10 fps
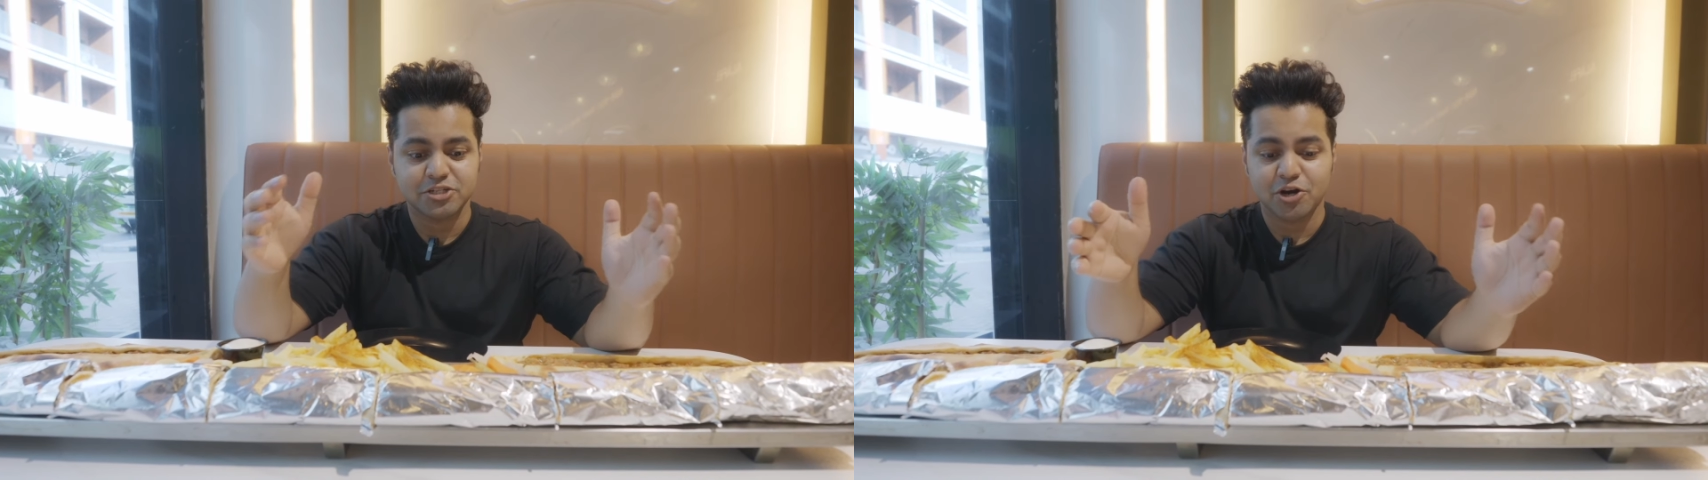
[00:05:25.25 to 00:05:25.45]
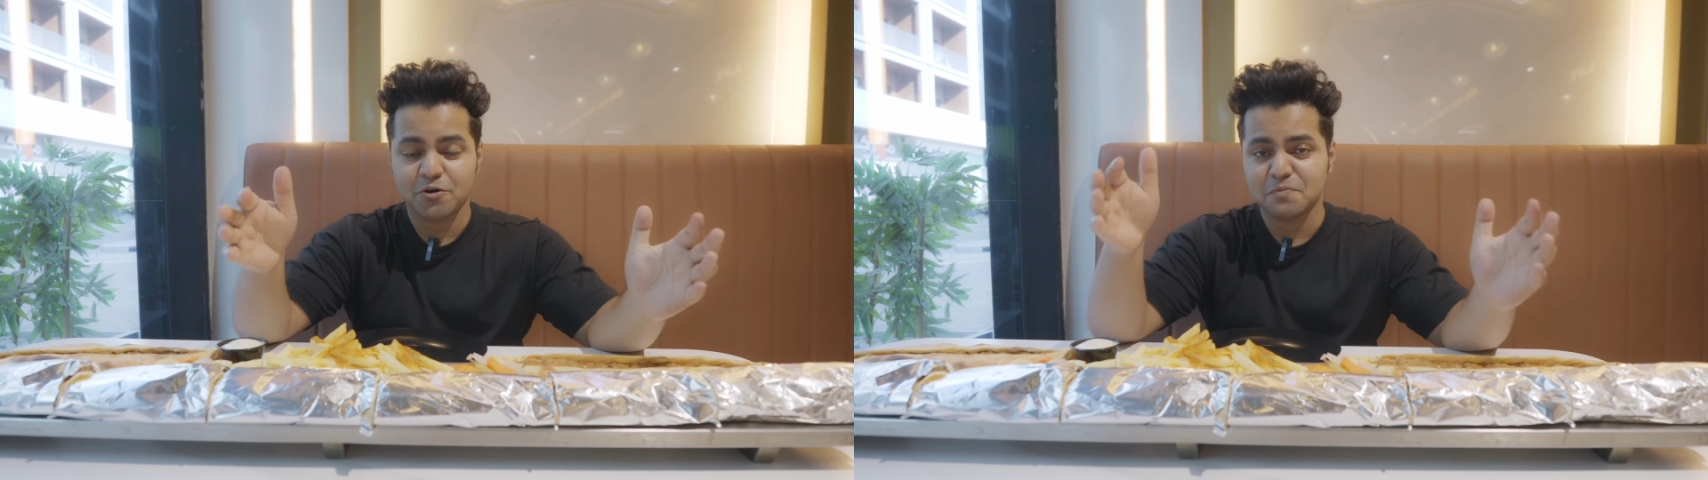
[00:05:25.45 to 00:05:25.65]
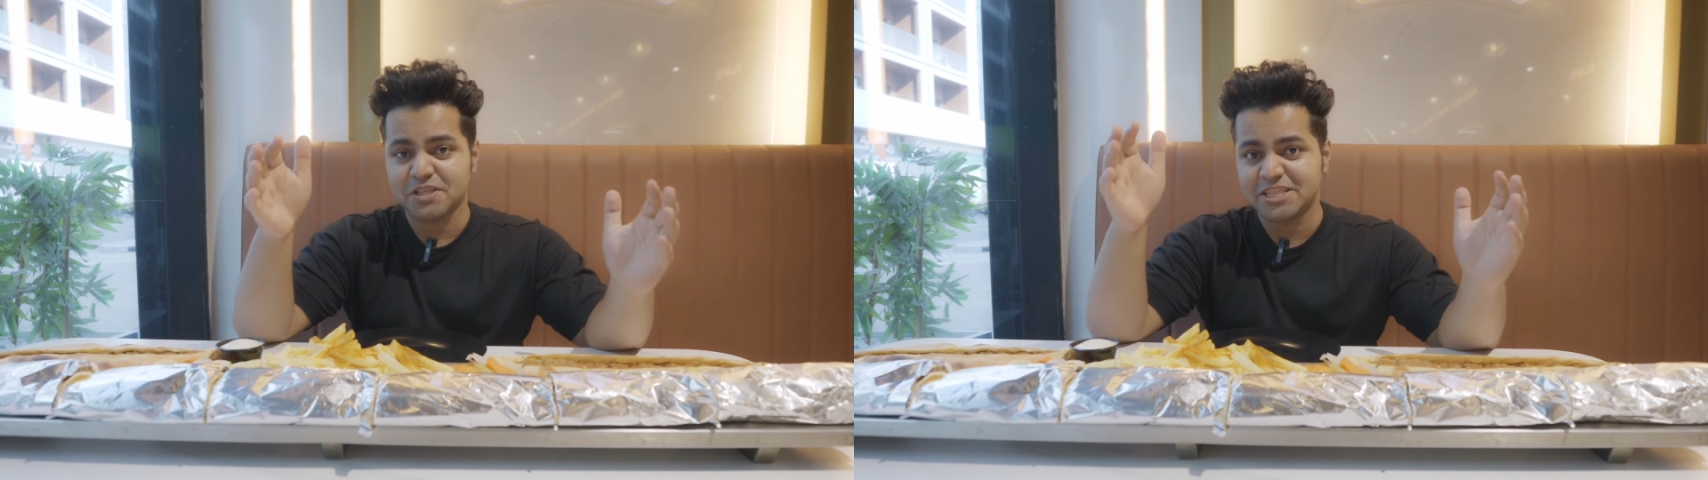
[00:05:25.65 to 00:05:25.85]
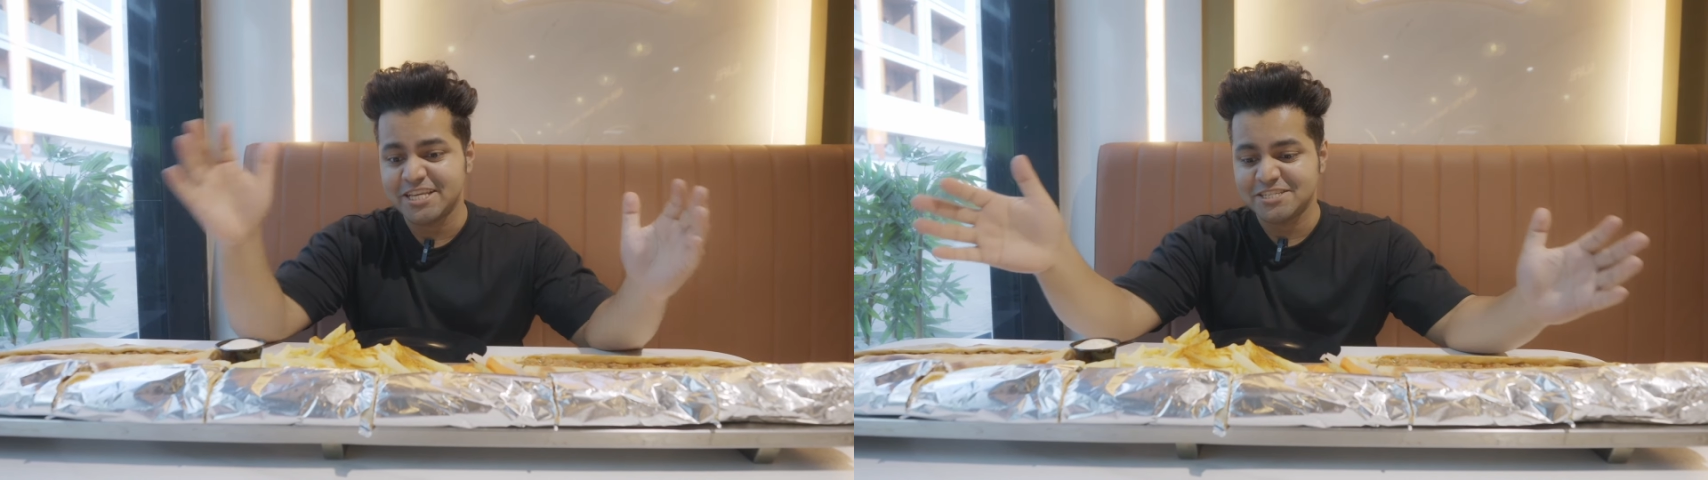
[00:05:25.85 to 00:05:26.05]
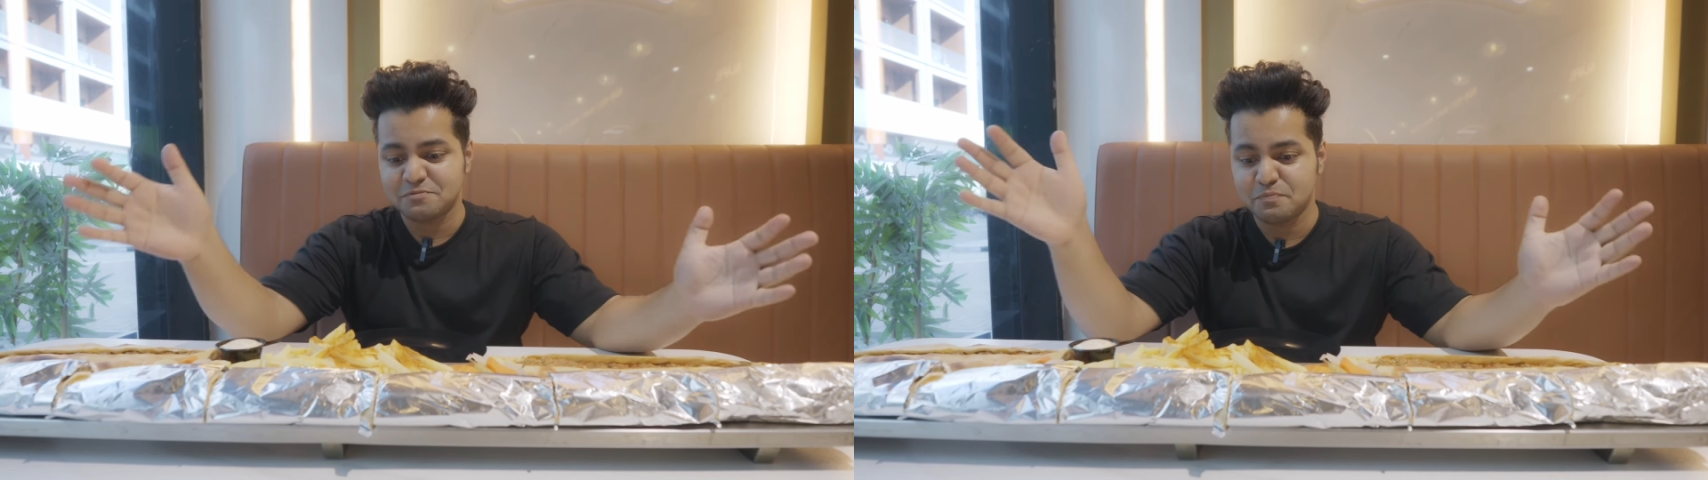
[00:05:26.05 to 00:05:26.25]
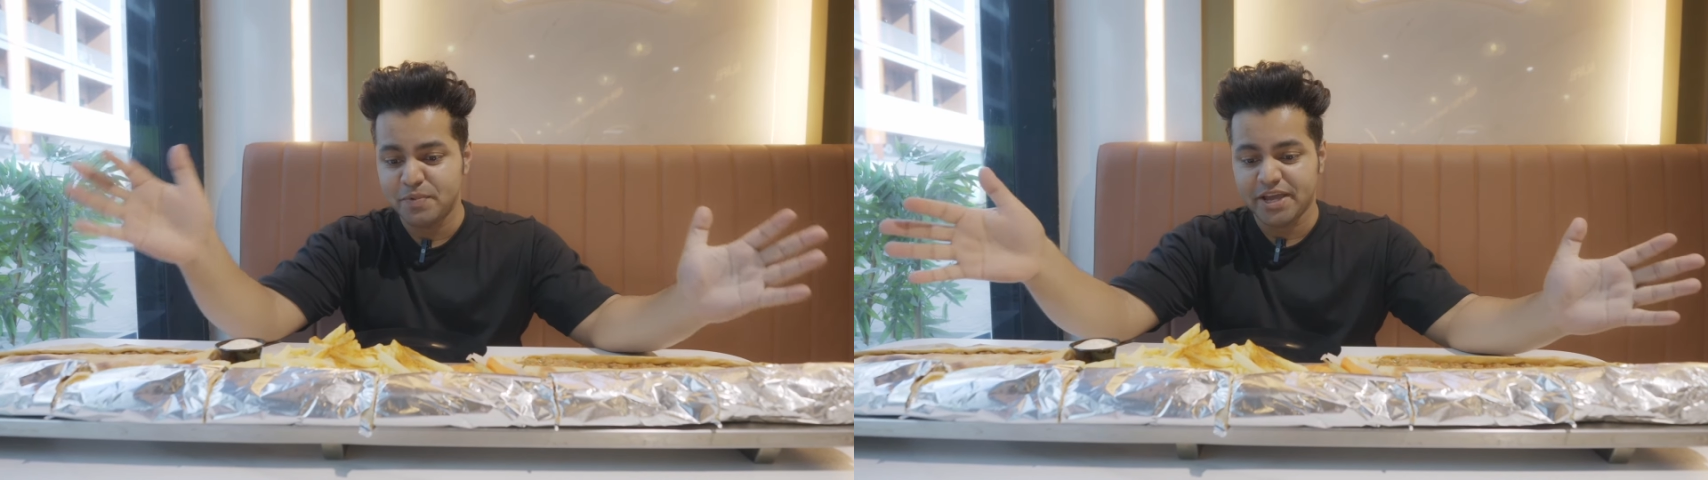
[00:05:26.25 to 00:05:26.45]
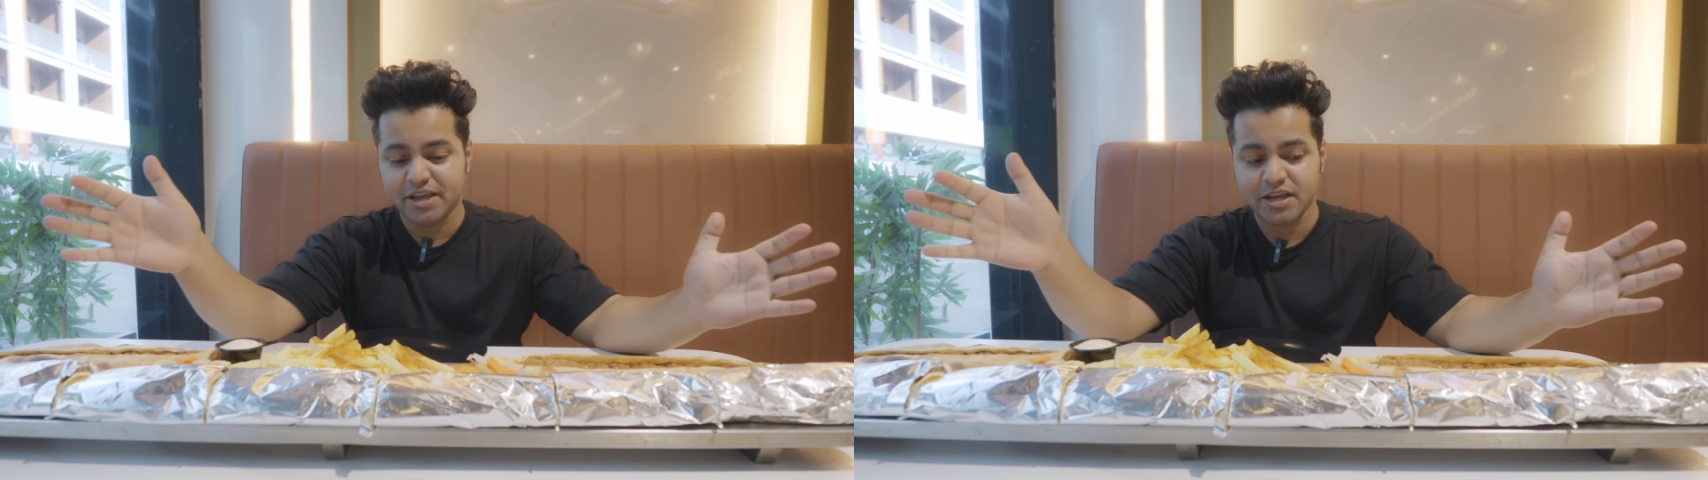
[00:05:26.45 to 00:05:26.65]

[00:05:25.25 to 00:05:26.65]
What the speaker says: shawarma this big.